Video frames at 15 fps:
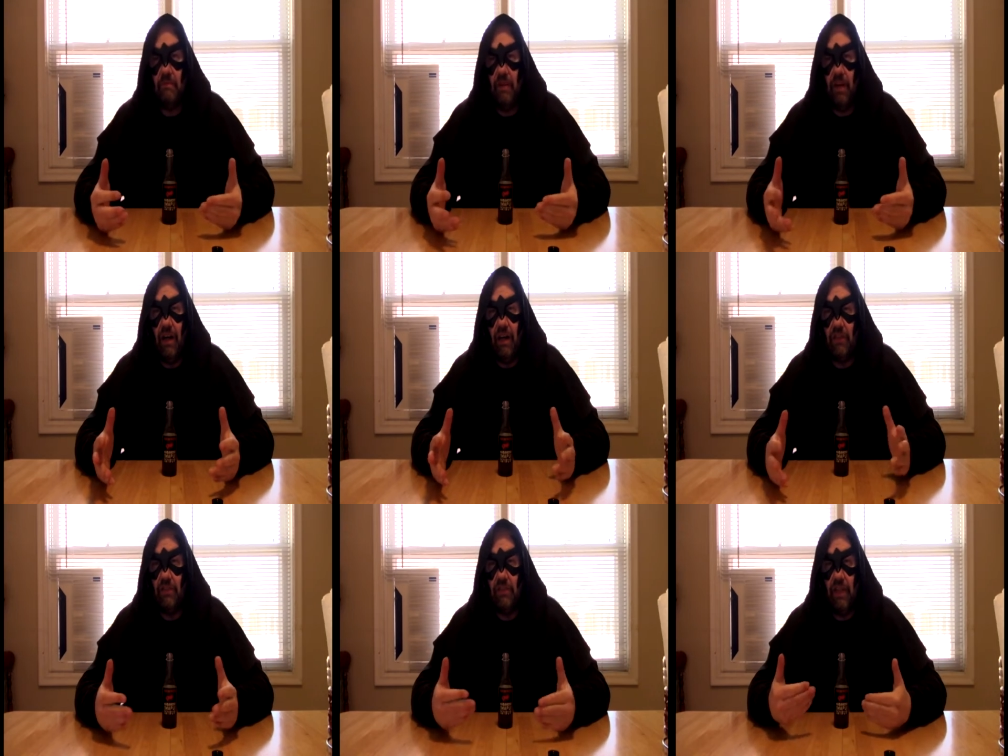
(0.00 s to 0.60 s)

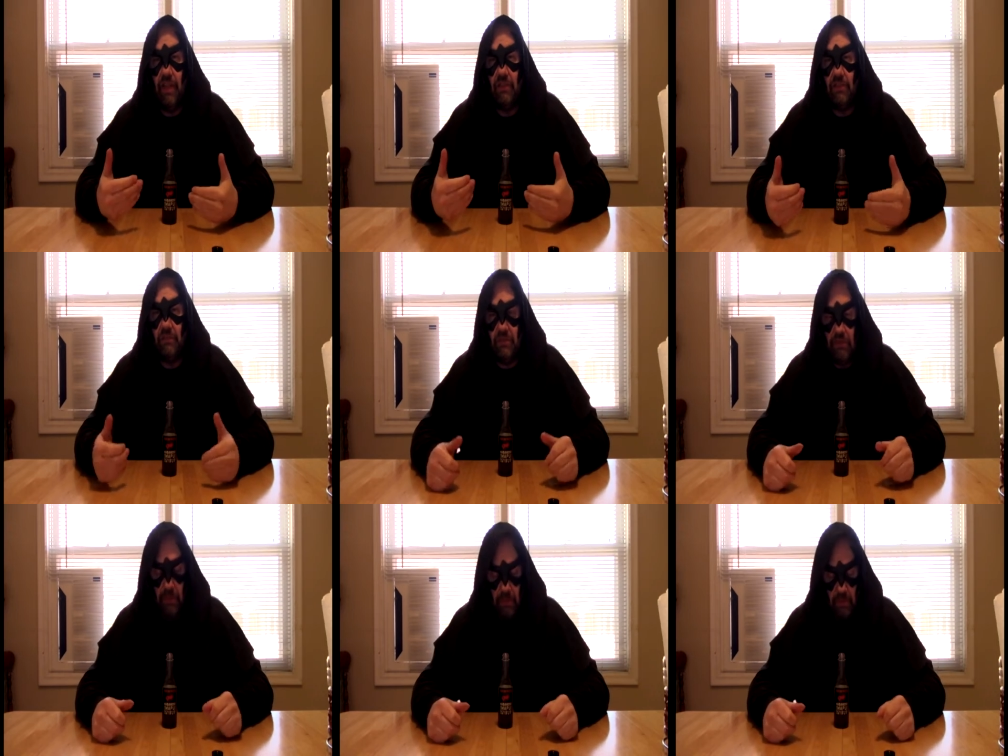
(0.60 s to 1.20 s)
Honestly, it's
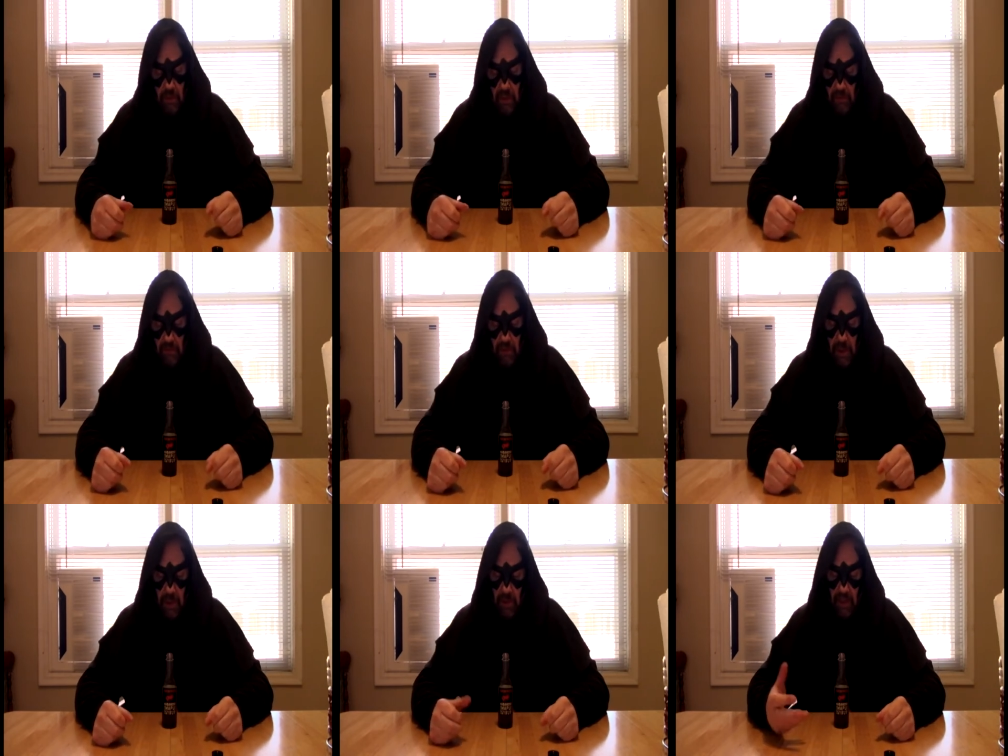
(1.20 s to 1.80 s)
super
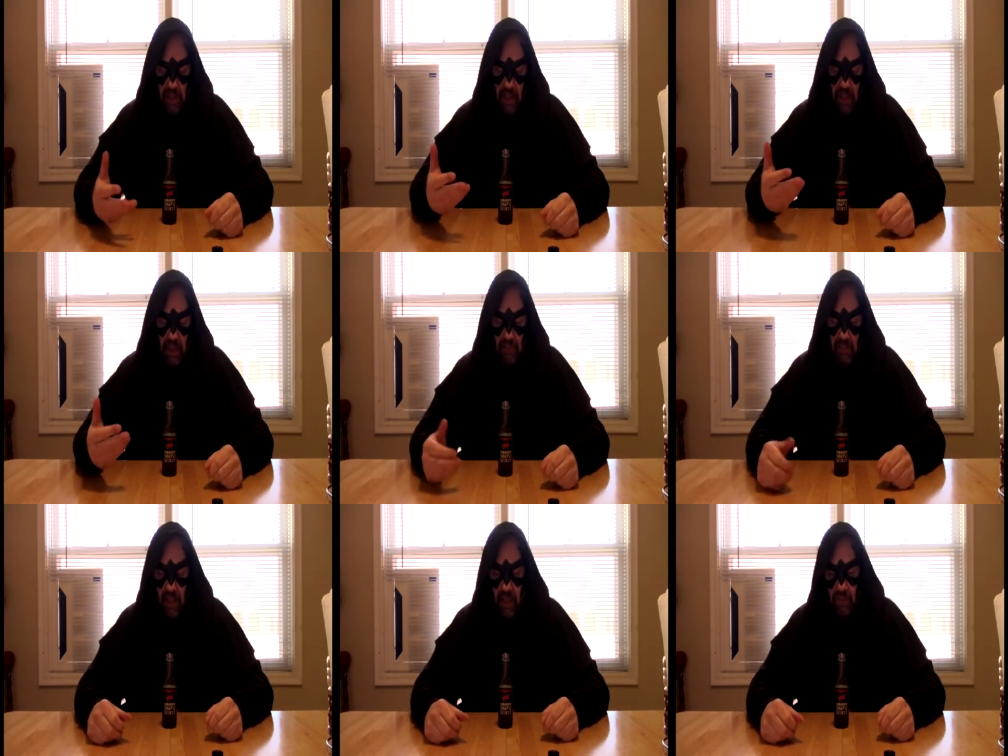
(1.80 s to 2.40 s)
infrequent that I
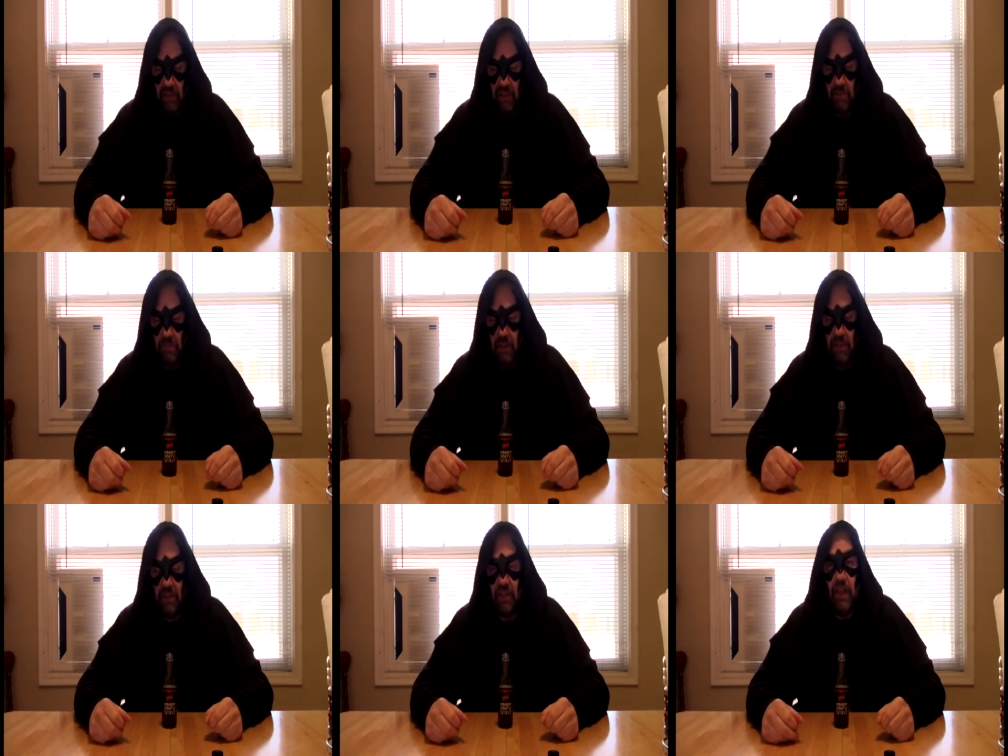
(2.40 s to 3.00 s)
even have this
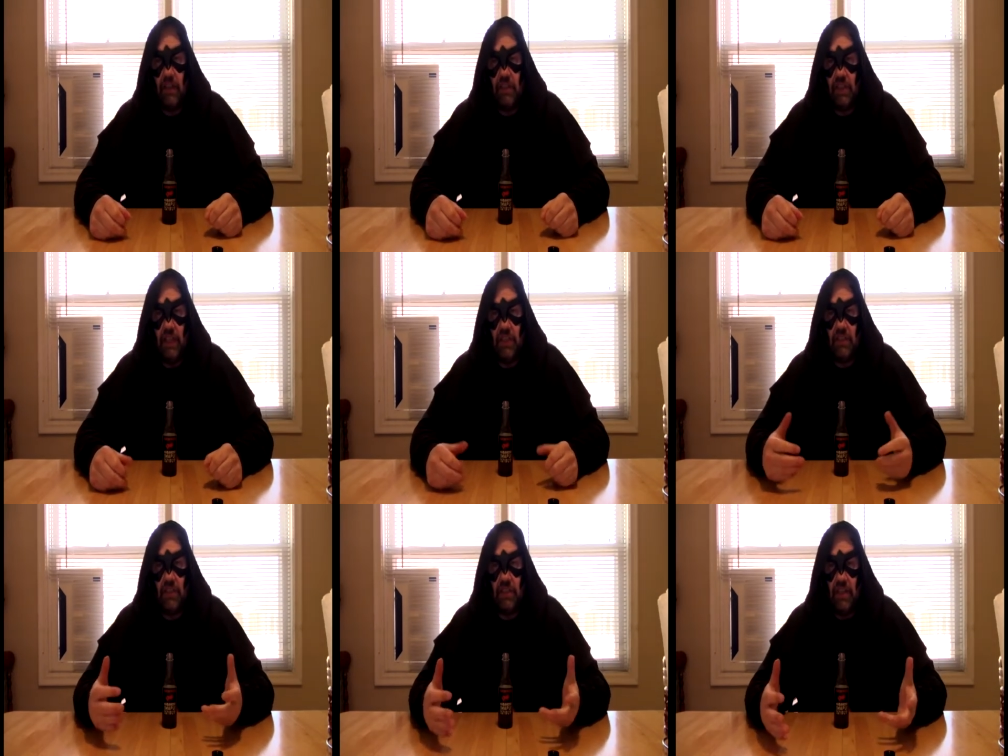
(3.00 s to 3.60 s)
much.
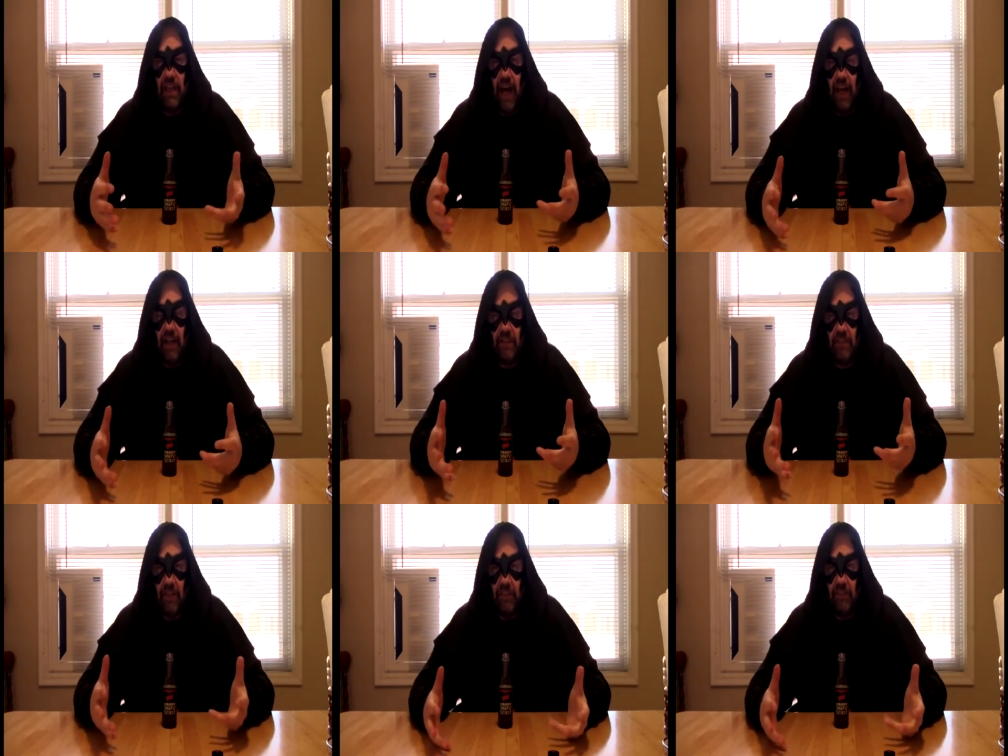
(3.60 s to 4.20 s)
It's just
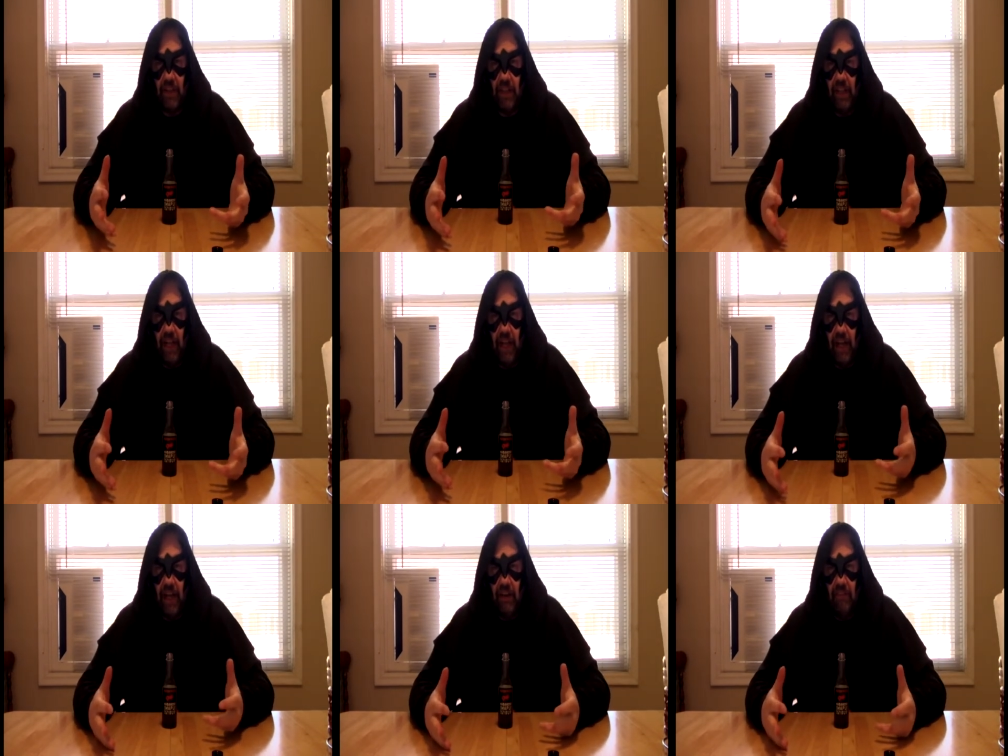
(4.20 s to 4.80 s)
not something that
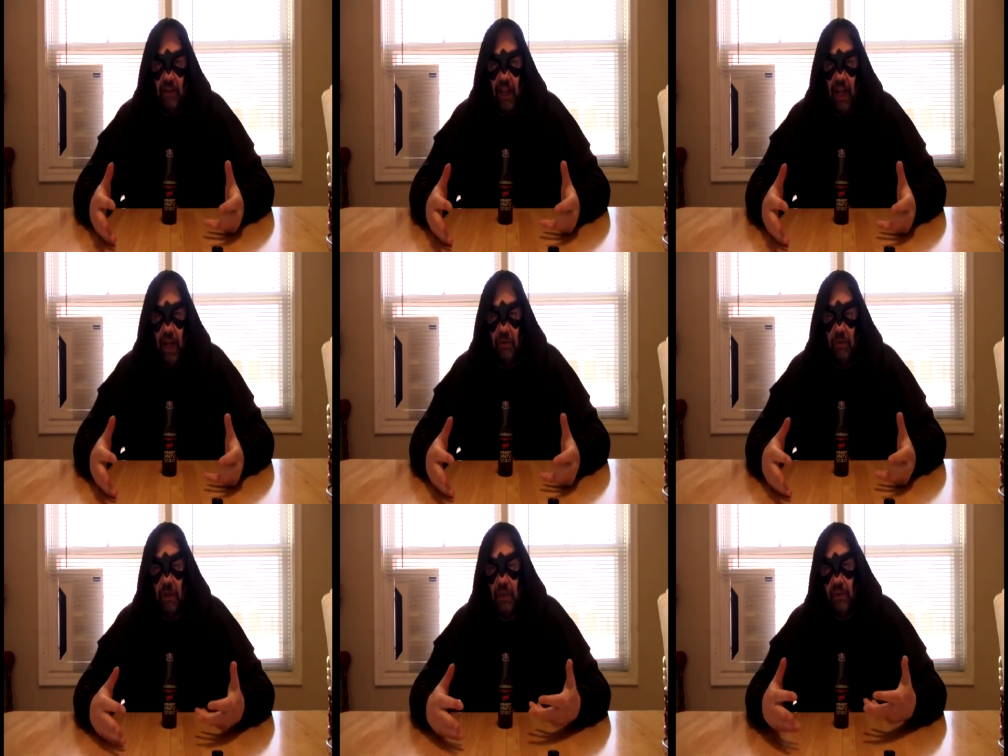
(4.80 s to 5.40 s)
I have a
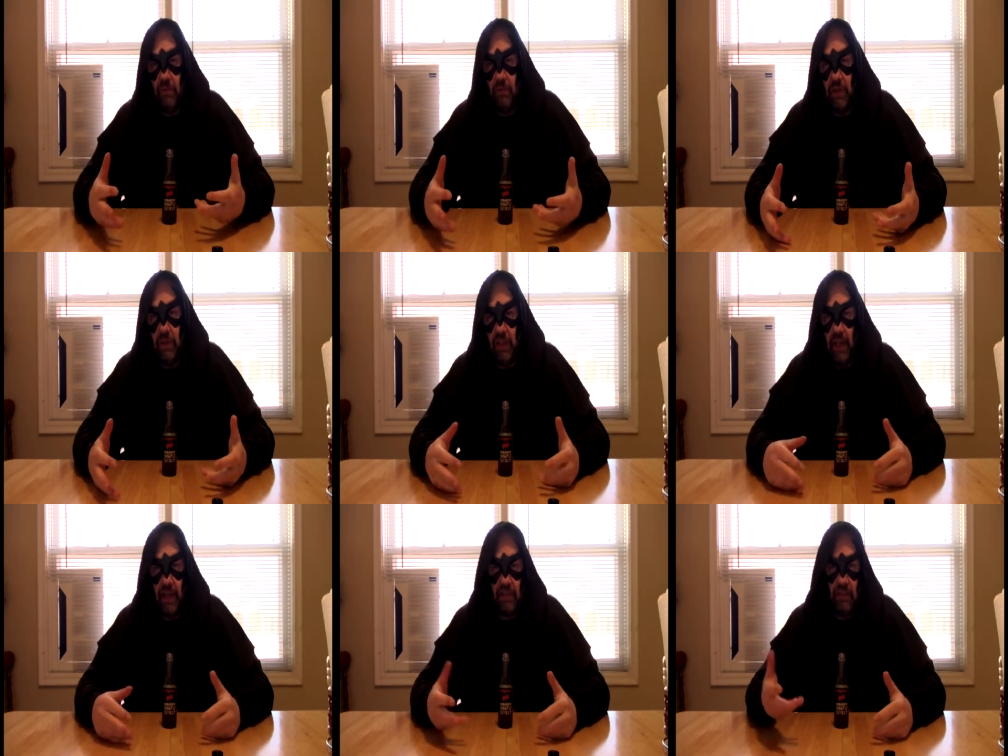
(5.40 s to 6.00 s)
lot with
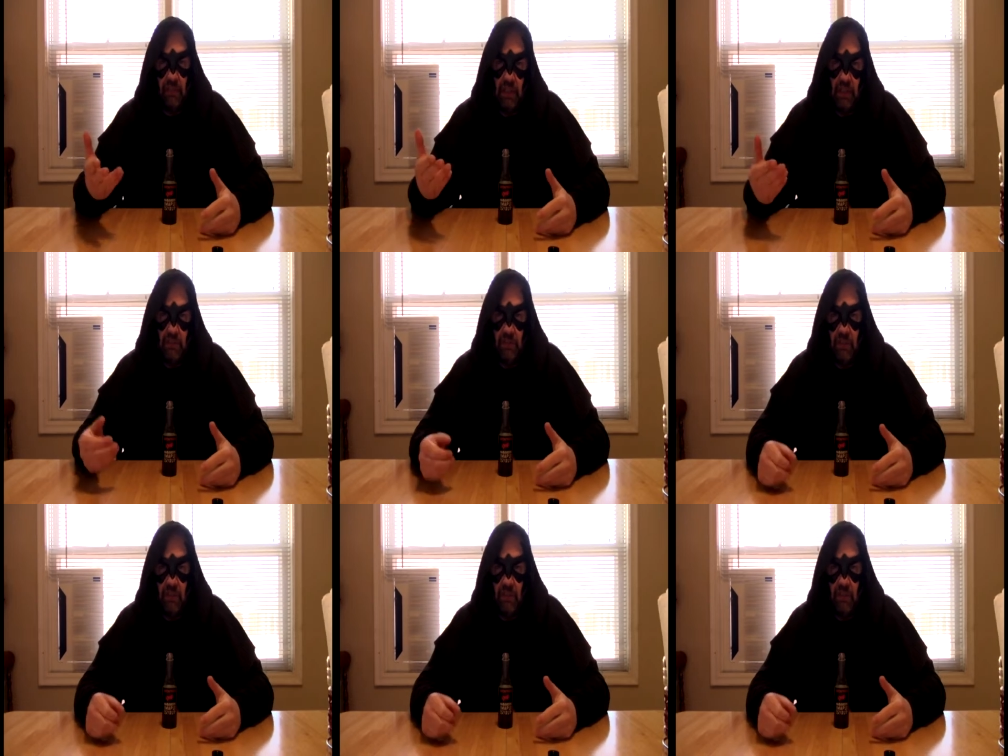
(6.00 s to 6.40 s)
eggs. I mean, if